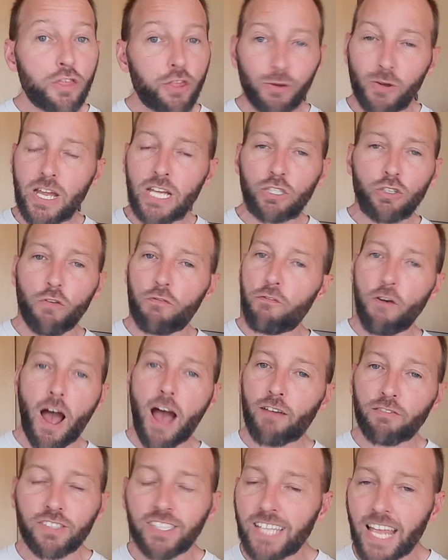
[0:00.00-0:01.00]
three to
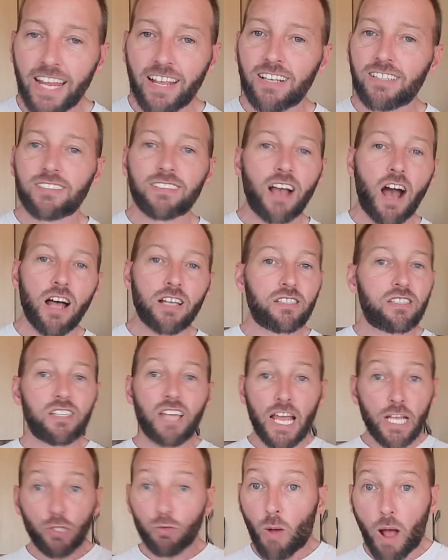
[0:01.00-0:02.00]
five seconds, guys.
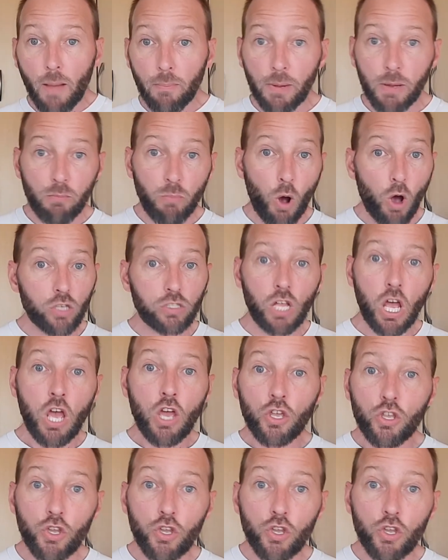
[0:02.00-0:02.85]
They swiping past.